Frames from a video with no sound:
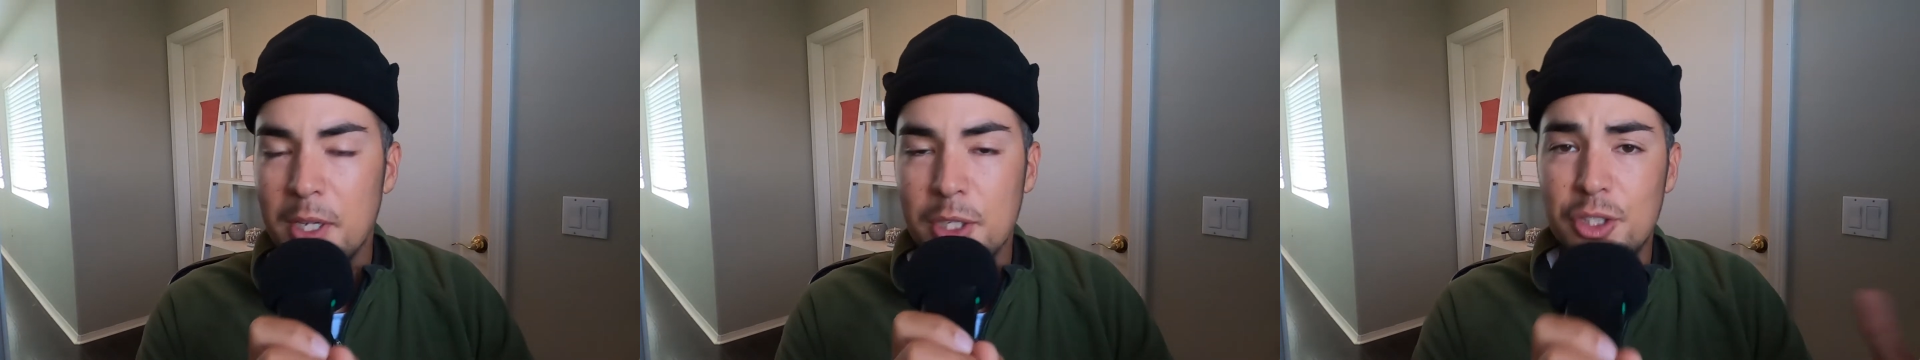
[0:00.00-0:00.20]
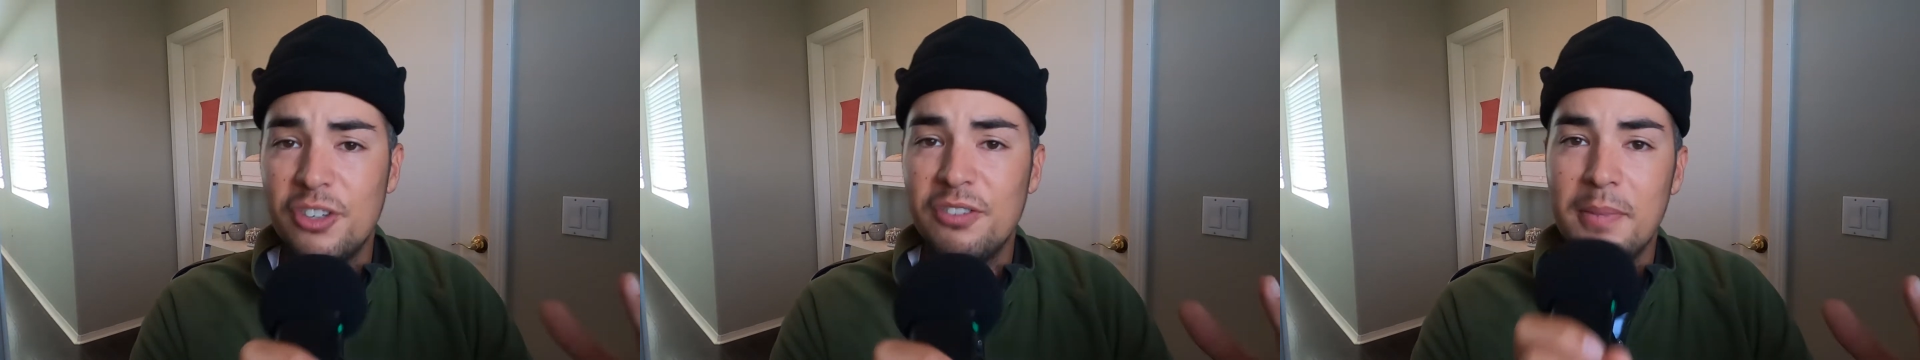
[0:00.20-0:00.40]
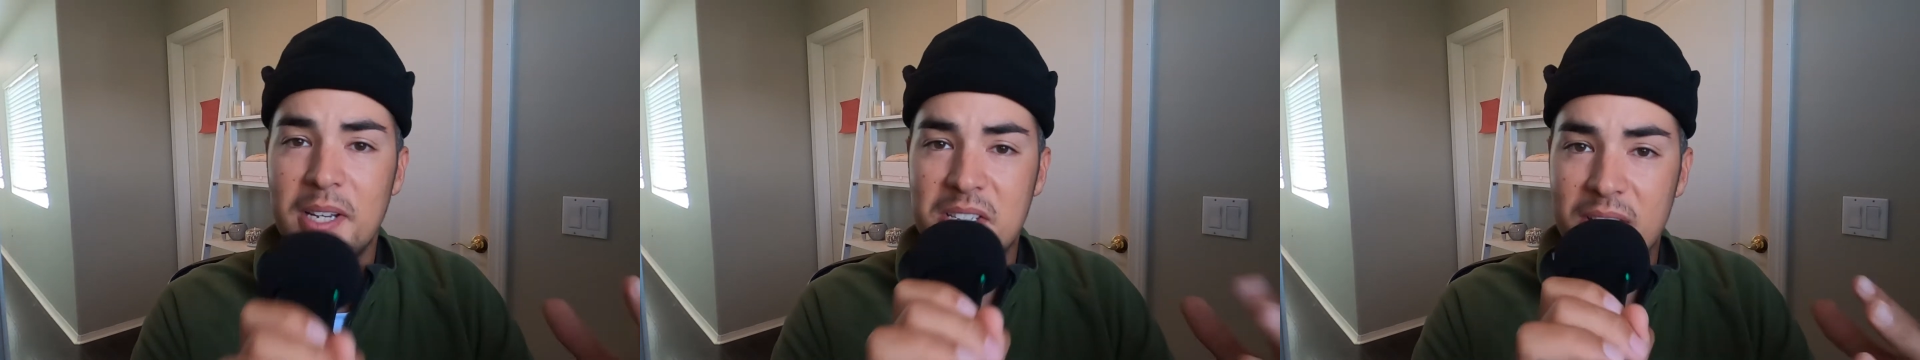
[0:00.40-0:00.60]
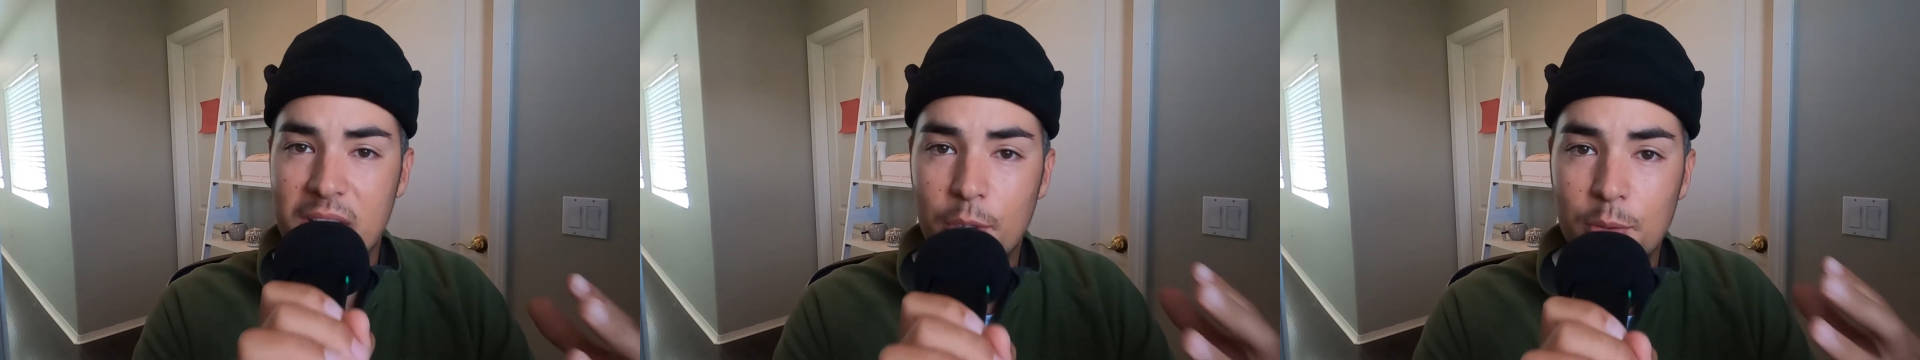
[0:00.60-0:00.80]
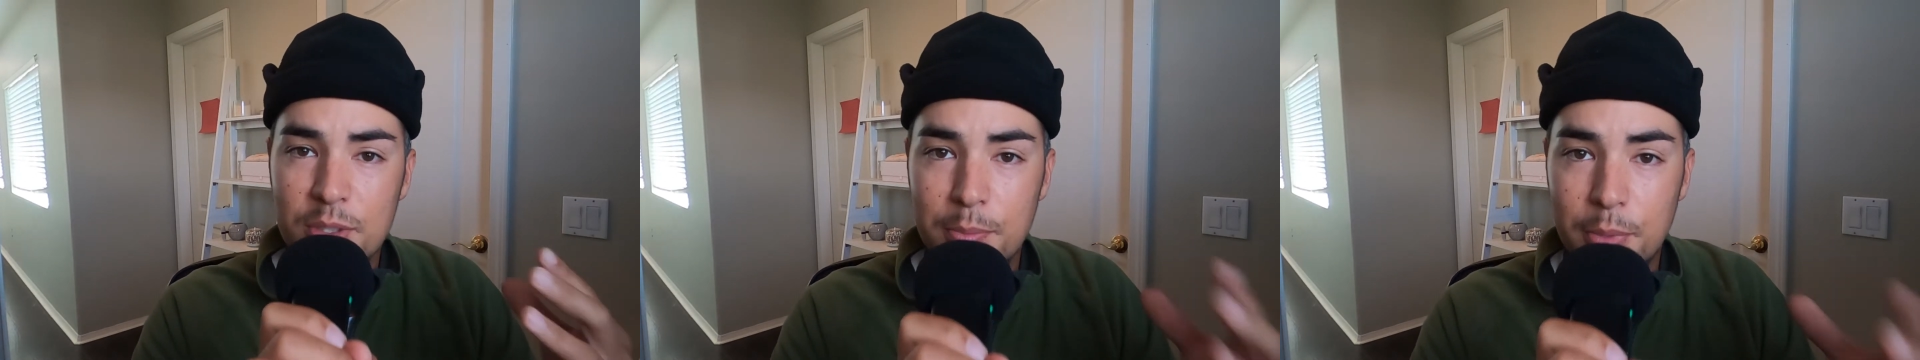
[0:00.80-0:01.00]
sure if my scale
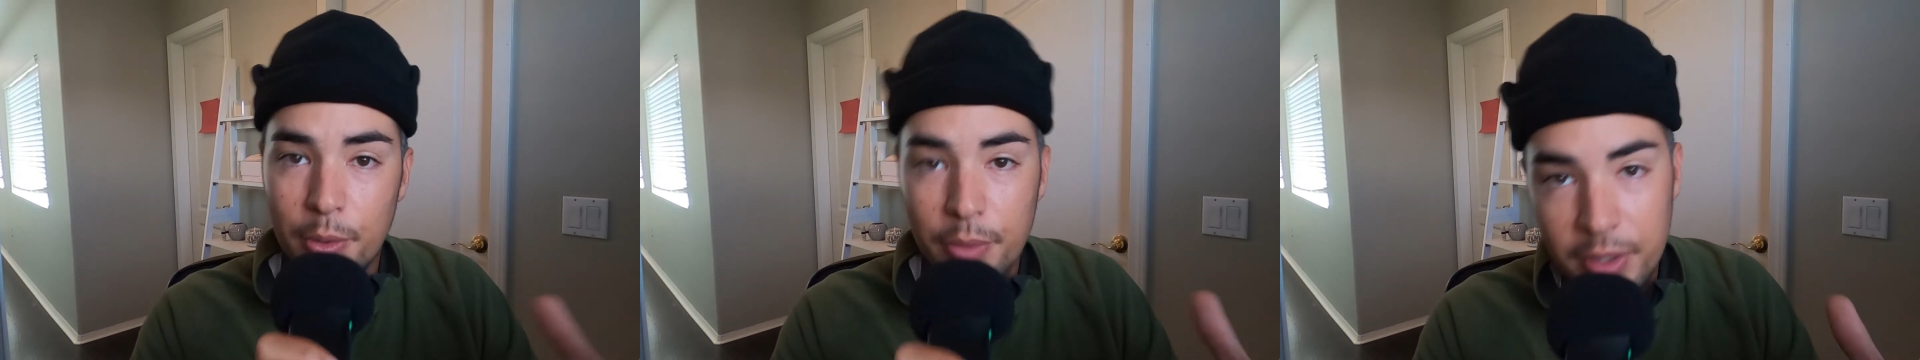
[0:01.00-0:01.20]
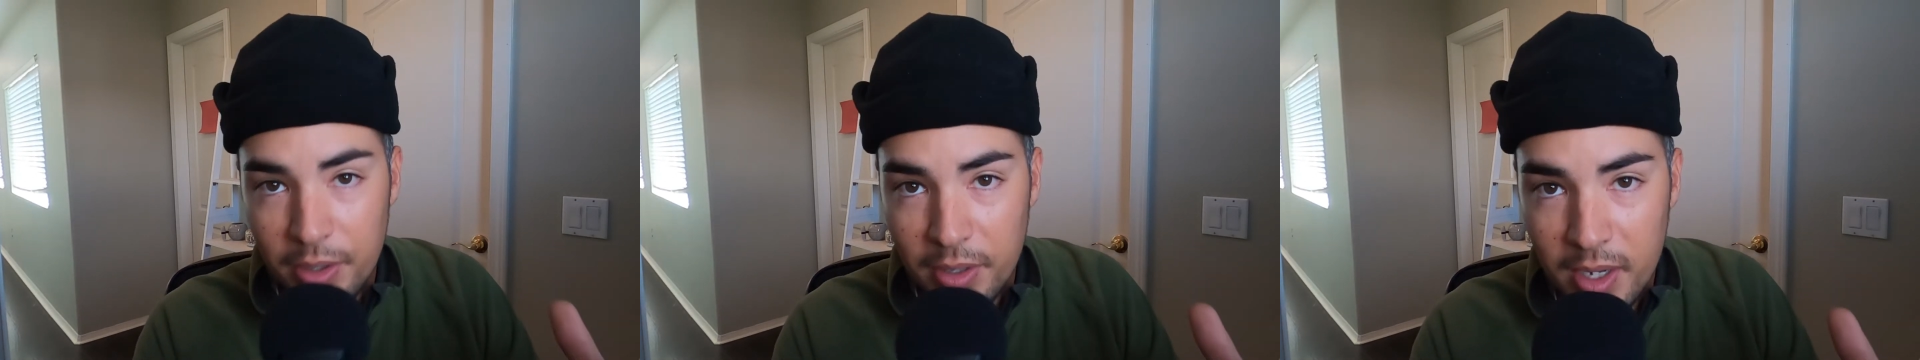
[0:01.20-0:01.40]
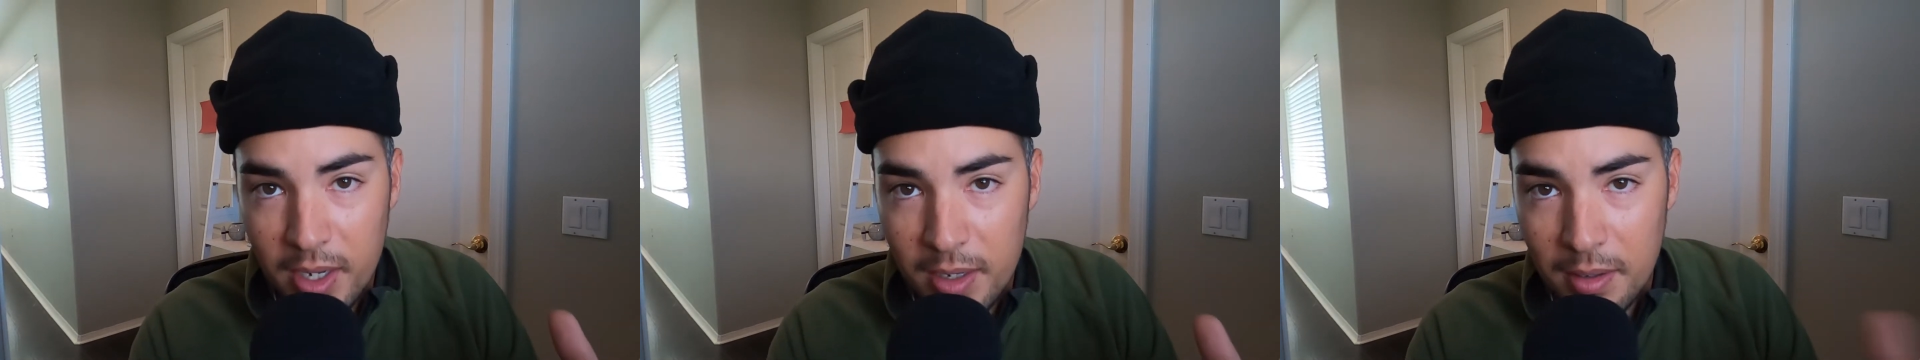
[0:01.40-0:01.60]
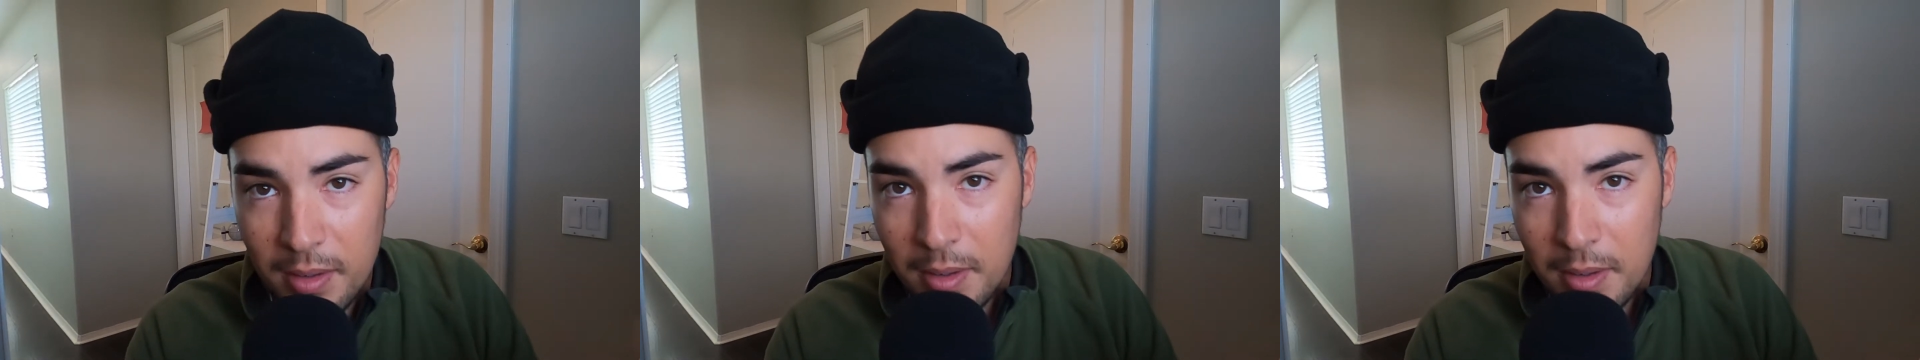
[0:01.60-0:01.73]
was broken or not,